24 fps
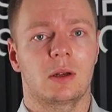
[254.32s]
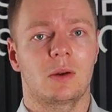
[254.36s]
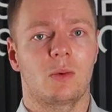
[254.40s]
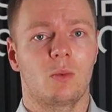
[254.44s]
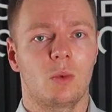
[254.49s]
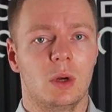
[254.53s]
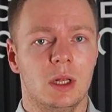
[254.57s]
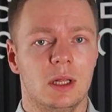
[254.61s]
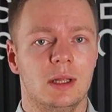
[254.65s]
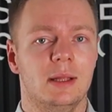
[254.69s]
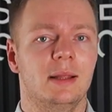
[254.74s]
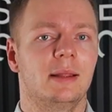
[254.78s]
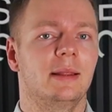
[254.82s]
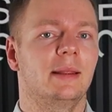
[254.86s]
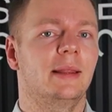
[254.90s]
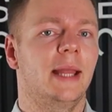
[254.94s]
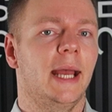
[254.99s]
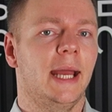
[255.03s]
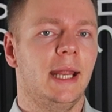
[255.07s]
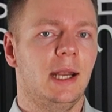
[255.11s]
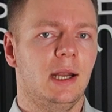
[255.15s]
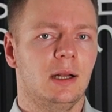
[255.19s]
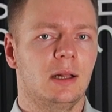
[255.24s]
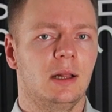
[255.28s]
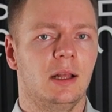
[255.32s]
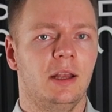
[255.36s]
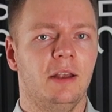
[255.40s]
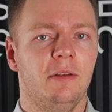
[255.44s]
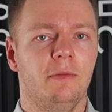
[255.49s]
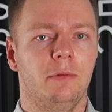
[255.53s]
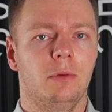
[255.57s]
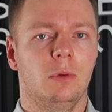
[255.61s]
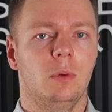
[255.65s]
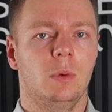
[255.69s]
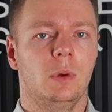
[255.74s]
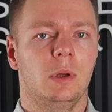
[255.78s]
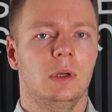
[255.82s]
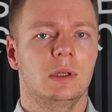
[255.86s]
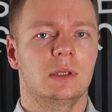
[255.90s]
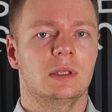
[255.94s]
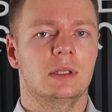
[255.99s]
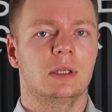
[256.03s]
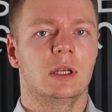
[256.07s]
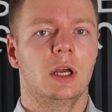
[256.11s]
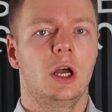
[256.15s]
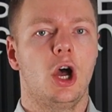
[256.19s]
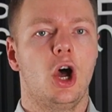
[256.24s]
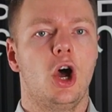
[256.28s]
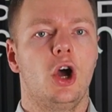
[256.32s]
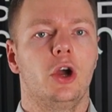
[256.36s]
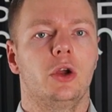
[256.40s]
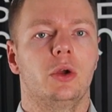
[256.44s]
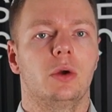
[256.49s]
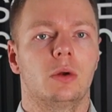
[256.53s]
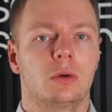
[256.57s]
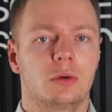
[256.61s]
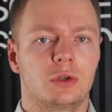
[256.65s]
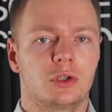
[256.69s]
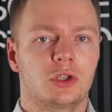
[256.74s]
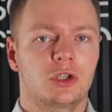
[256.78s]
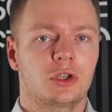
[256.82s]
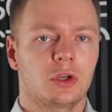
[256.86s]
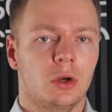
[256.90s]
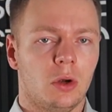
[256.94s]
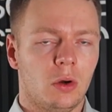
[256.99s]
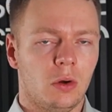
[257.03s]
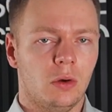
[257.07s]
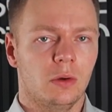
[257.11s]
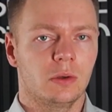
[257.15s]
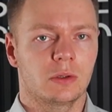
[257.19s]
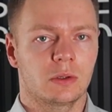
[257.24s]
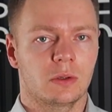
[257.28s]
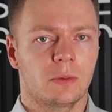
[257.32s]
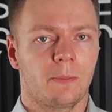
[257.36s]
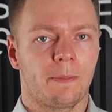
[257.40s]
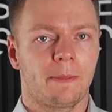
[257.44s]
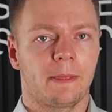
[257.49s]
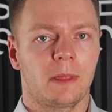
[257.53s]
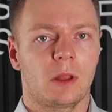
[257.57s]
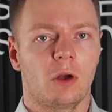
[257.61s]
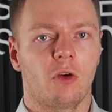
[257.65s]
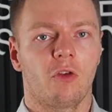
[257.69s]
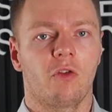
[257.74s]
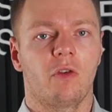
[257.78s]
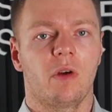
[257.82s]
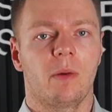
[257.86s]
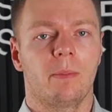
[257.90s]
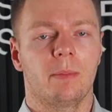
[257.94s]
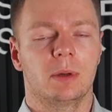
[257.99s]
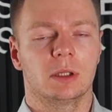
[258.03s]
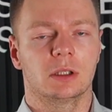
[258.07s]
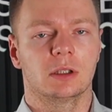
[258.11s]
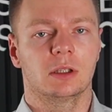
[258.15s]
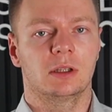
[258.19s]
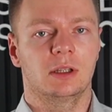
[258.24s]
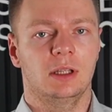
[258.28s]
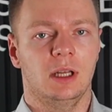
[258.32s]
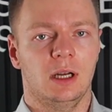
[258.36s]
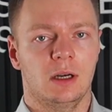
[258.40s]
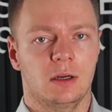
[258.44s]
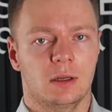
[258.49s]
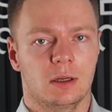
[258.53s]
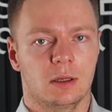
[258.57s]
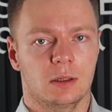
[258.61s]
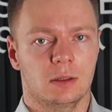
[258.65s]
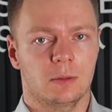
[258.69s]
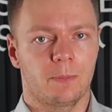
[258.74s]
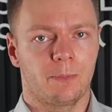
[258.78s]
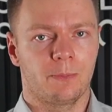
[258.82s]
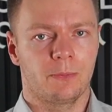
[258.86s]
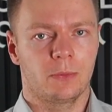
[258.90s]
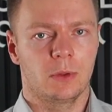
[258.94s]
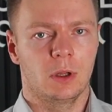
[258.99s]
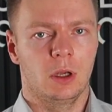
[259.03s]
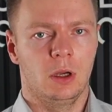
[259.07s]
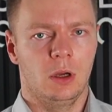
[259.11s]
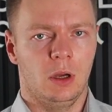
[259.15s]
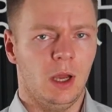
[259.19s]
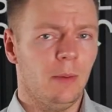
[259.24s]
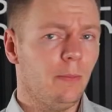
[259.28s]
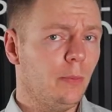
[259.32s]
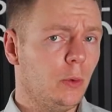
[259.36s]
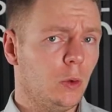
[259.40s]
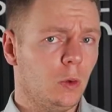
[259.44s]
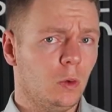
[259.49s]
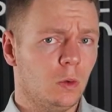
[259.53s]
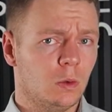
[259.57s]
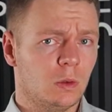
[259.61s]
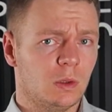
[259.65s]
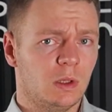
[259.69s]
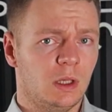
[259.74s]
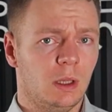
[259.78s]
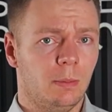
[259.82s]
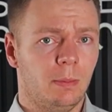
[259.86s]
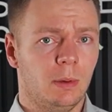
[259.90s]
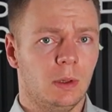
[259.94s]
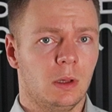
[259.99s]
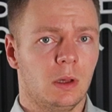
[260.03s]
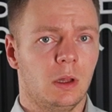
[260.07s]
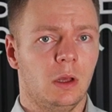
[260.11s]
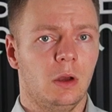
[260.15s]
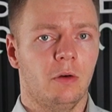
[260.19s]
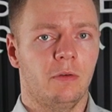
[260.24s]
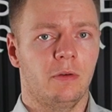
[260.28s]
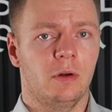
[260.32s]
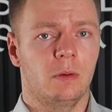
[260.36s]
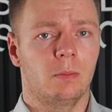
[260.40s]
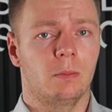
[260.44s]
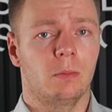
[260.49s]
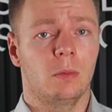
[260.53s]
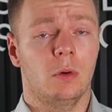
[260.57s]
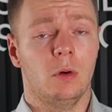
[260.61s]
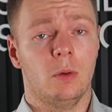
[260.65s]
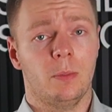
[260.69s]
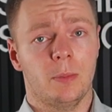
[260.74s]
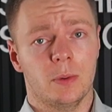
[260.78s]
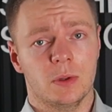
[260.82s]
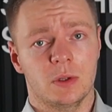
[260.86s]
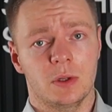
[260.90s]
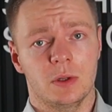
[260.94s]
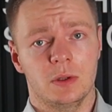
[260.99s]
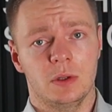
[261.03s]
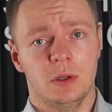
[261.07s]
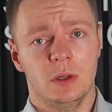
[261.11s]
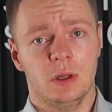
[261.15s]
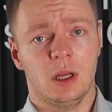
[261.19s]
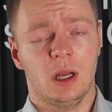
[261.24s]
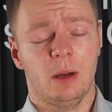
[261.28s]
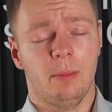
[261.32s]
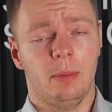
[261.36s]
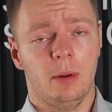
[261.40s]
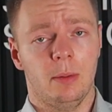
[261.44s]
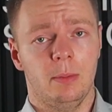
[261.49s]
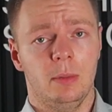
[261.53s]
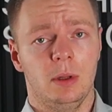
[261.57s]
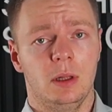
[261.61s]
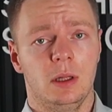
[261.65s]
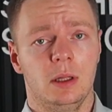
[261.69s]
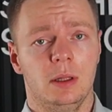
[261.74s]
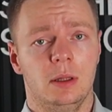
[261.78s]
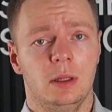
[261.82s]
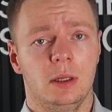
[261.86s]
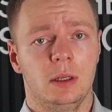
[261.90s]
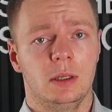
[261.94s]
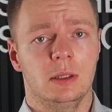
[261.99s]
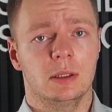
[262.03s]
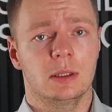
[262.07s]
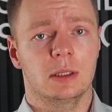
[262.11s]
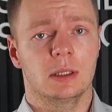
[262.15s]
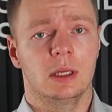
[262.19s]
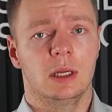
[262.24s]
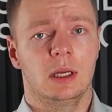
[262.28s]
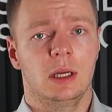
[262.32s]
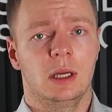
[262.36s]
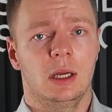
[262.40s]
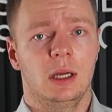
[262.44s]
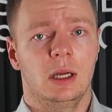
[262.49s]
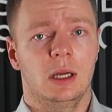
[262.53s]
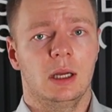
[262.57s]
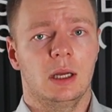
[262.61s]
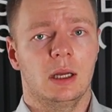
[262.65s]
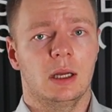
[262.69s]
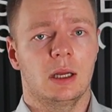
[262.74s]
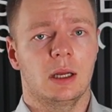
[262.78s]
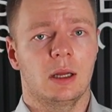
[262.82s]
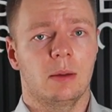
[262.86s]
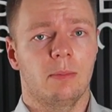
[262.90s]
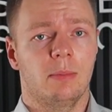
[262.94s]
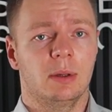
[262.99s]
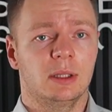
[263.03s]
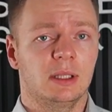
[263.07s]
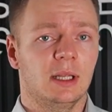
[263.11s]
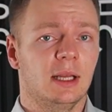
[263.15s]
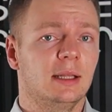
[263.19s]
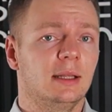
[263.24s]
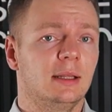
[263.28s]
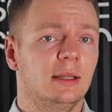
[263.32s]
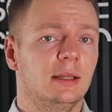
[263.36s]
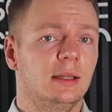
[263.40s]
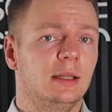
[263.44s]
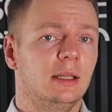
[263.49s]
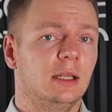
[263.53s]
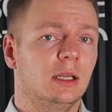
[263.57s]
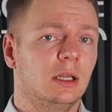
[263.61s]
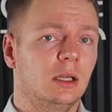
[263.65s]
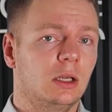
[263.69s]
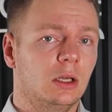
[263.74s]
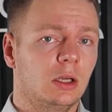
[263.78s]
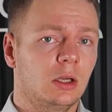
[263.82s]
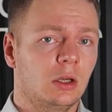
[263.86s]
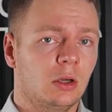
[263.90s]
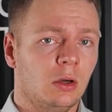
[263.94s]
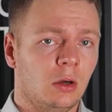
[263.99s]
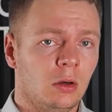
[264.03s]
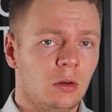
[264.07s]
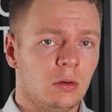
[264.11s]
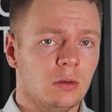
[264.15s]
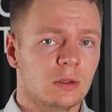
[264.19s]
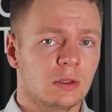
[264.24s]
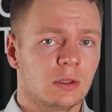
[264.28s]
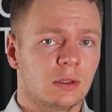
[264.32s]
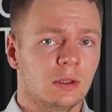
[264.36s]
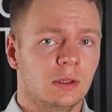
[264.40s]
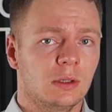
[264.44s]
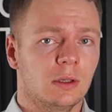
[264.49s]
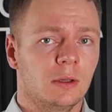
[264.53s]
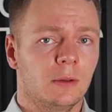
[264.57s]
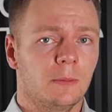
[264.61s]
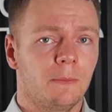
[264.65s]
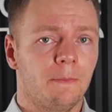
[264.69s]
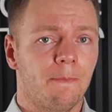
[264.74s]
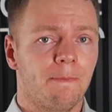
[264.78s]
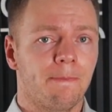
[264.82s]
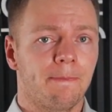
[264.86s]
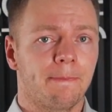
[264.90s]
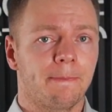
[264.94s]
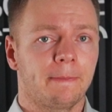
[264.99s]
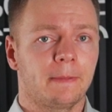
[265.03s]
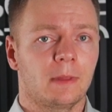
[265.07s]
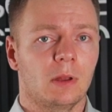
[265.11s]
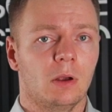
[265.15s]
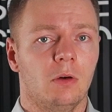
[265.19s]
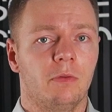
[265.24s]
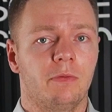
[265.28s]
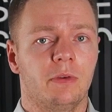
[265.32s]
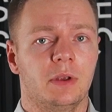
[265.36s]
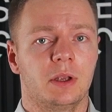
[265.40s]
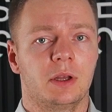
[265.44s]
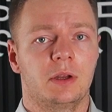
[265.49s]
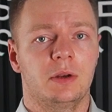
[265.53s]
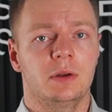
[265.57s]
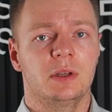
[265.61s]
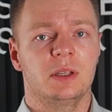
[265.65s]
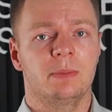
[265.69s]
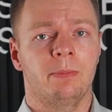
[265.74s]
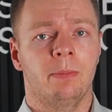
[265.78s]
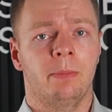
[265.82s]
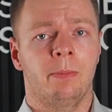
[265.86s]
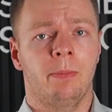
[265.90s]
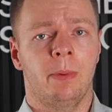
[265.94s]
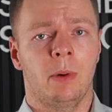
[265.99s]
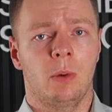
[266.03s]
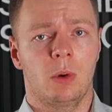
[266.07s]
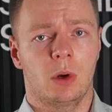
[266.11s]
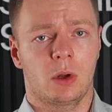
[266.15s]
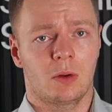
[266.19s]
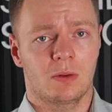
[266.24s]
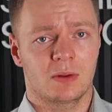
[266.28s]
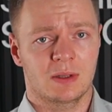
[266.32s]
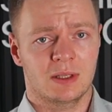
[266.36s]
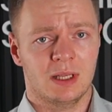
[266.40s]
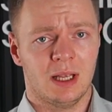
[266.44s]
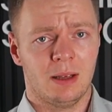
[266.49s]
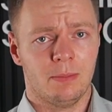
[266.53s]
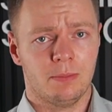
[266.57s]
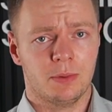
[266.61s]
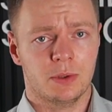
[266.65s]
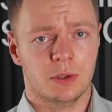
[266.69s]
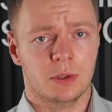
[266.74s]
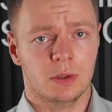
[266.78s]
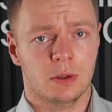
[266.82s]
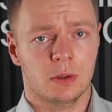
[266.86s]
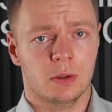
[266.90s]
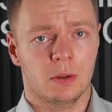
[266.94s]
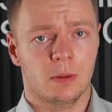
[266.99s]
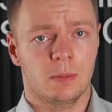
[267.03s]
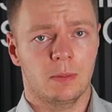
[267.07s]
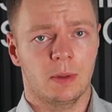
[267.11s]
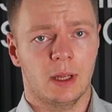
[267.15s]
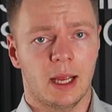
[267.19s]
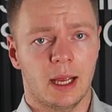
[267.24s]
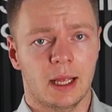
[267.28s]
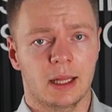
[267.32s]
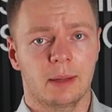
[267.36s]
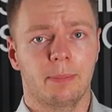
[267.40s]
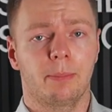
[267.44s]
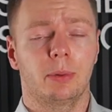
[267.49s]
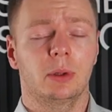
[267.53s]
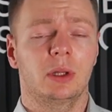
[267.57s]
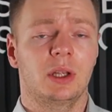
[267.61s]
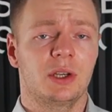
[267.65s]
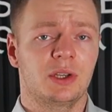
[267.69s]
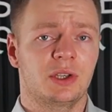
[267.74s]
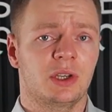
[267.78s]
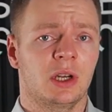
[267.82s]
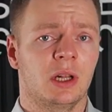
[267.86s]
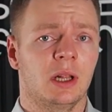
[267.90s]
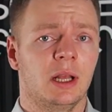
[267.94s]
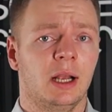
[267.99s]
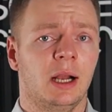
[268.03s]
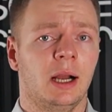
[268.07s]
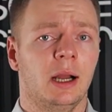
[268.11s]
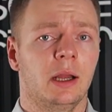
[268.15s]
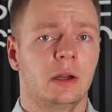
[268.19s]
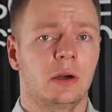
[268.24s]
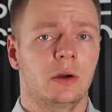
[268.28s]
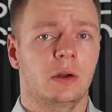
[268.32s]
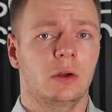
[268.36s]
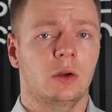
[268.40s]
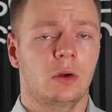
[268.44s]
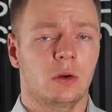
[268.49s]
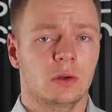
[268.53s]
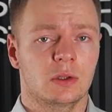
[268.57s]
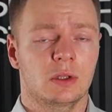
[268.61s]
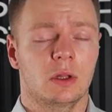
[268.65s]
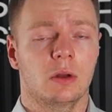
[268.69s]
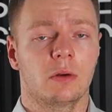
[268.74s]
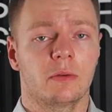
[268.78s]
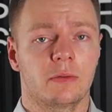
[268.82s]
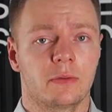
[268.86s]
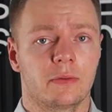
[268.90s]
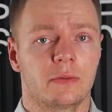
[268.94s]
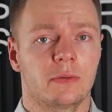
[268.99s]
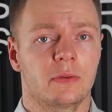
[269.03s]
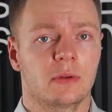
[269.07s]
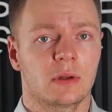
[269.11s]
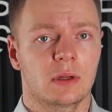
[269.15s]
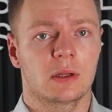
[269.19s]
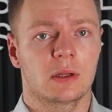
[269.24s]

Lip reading: will directly influence your choice of embedded target. MPUs typically offer more processing capabilities, but at the cost of increased power consumption and potentially higher cost of